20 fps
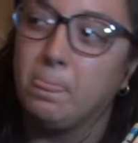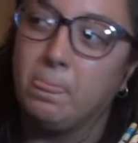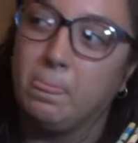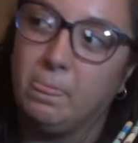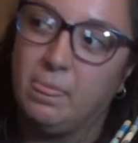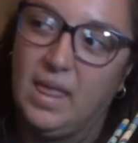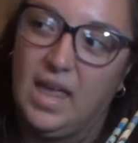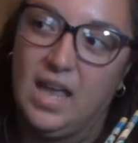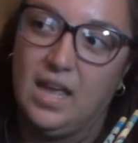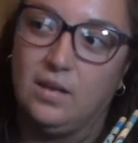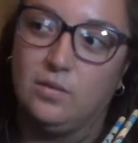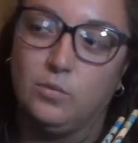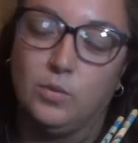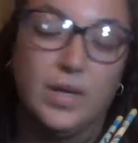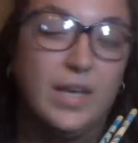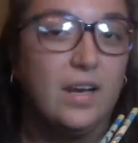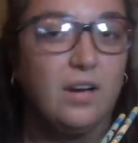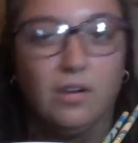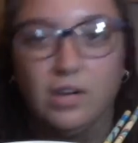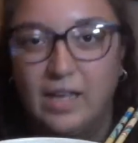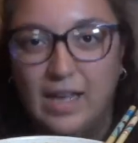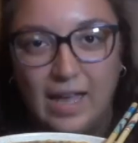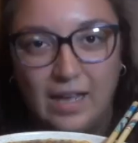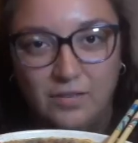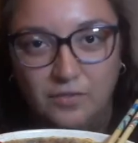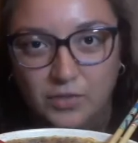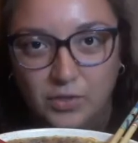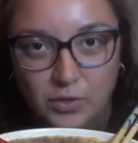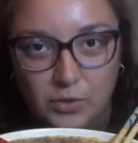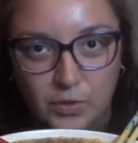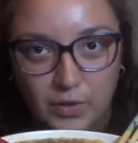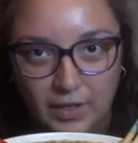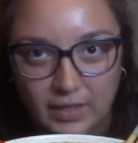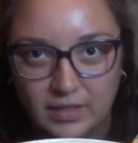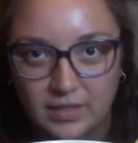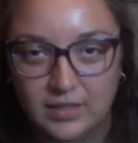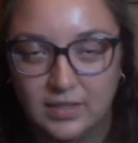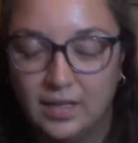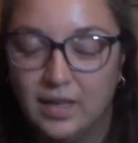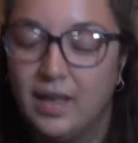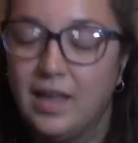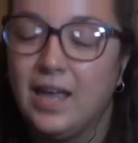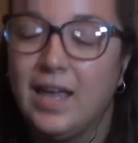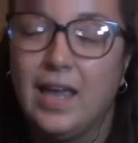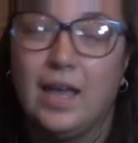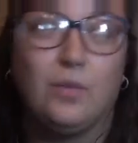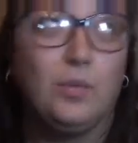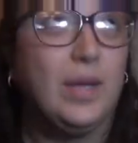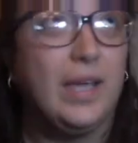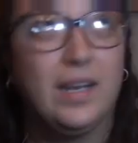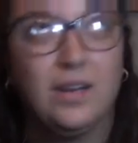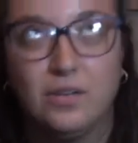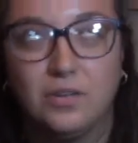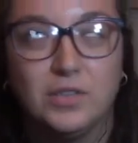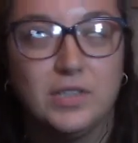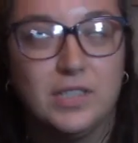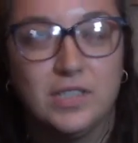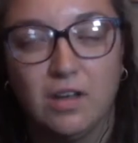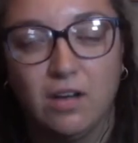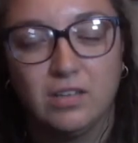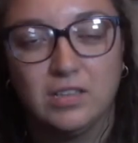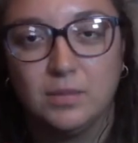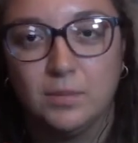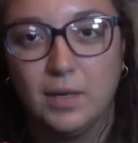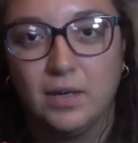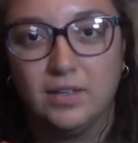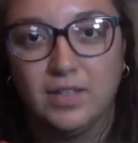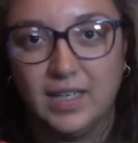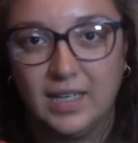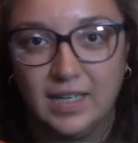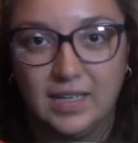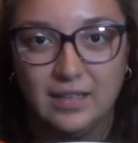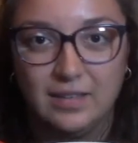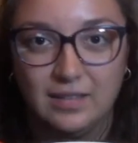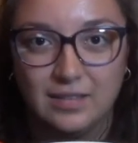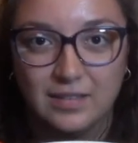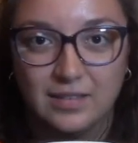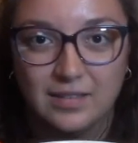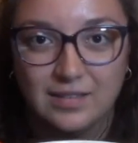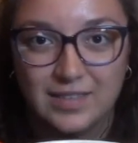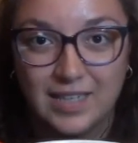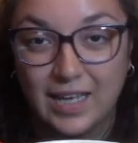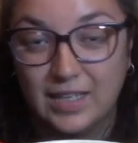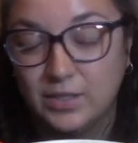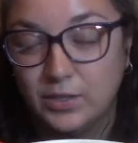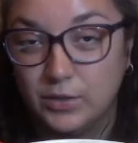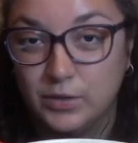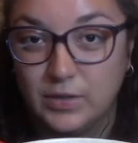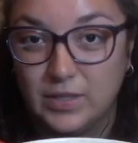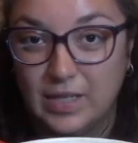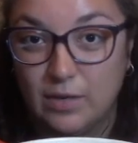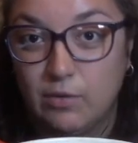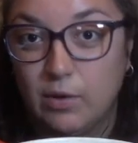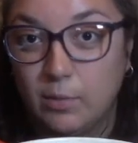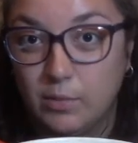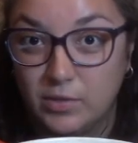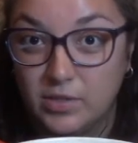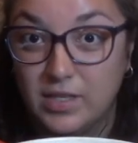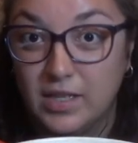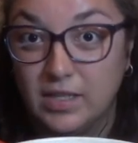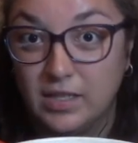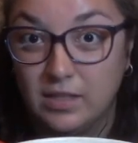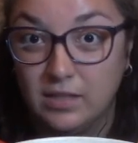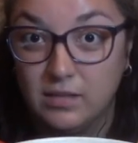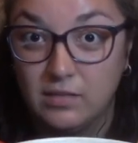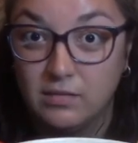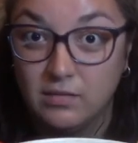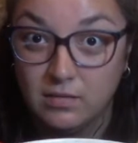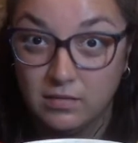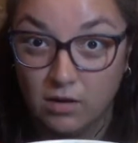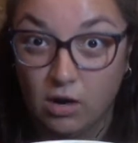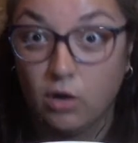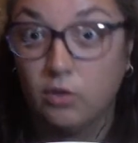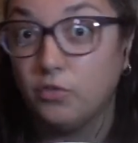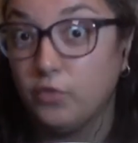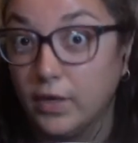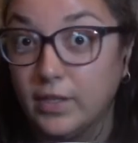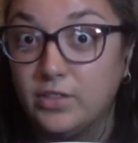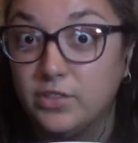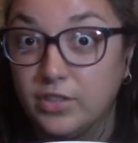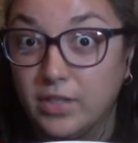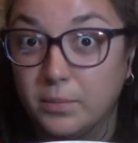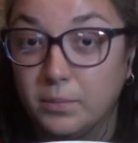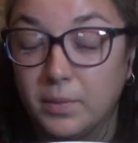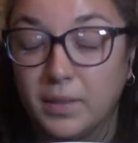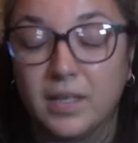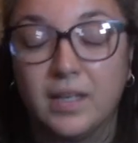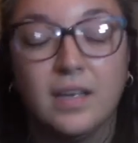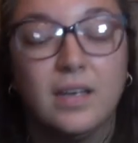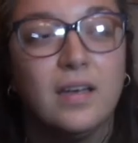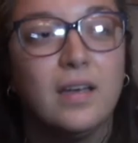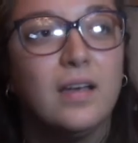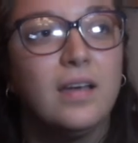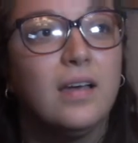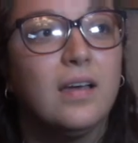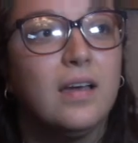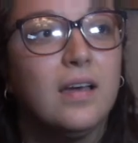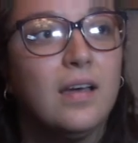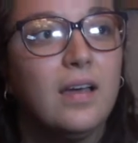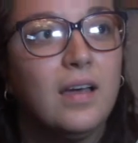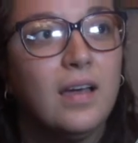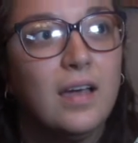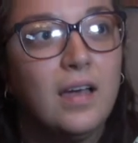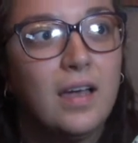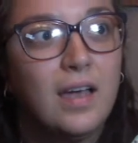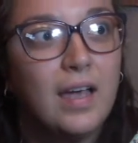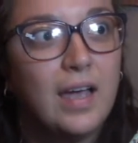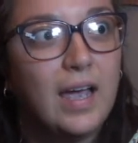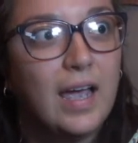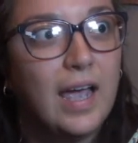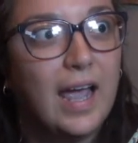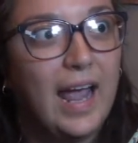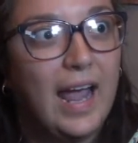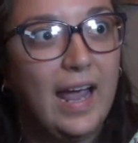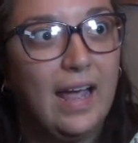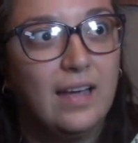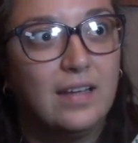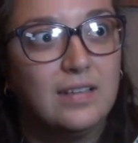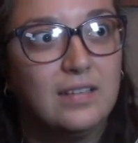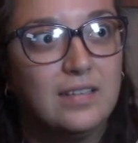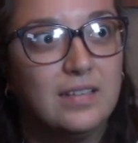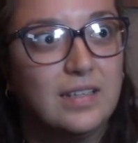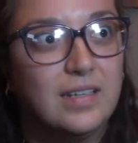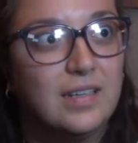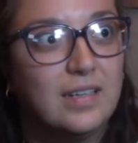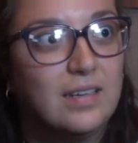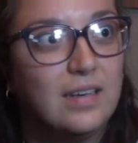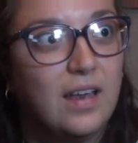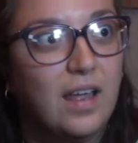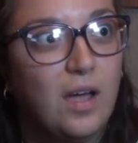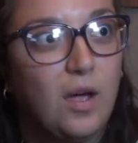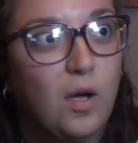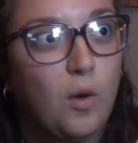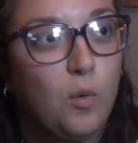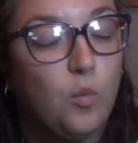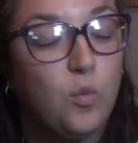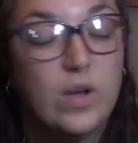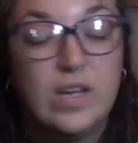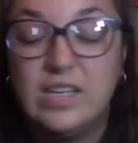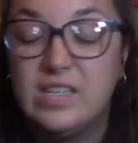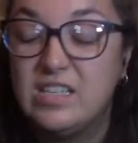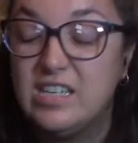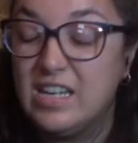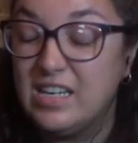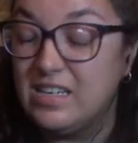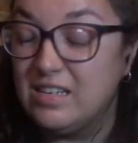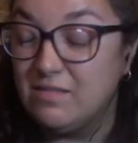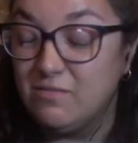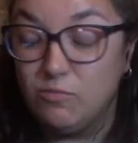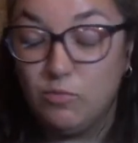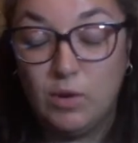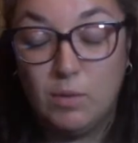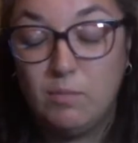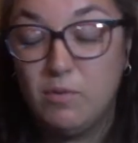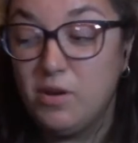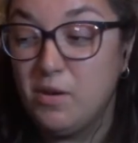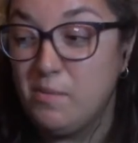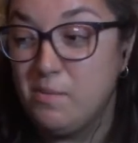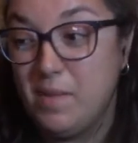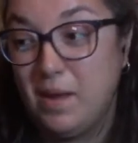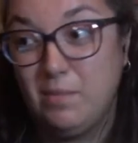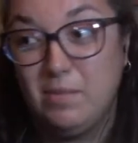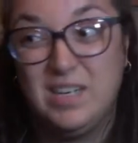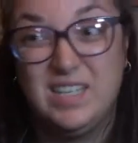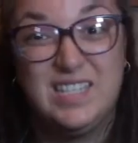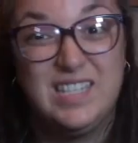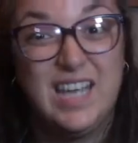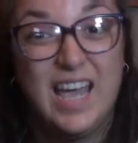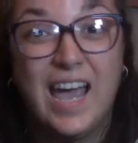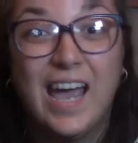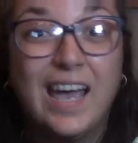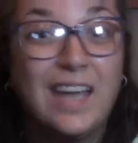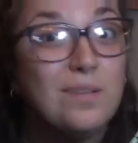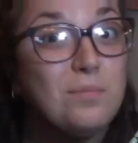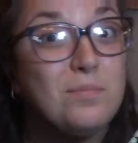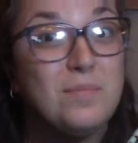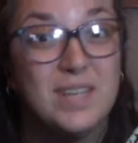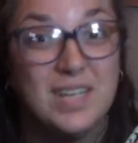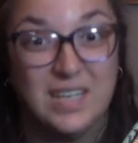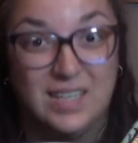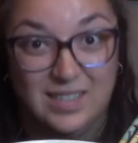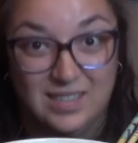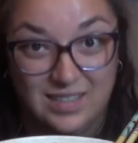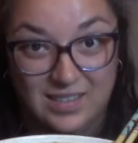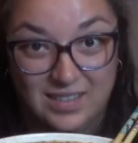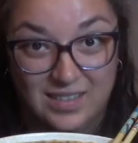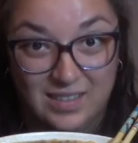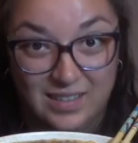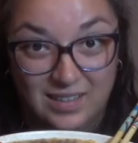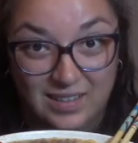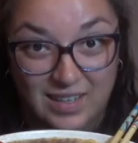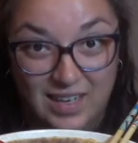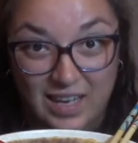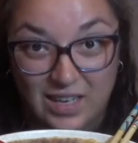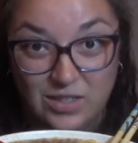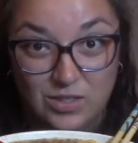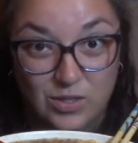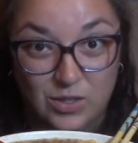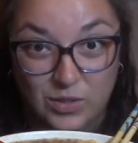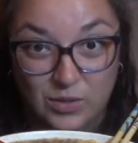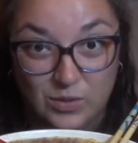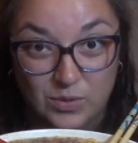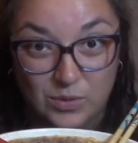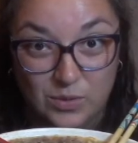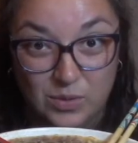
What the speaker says: And we had already had a few drinks, and we had always talked about getting tattoos that represented our friendship. And we put maybe 10 minutes into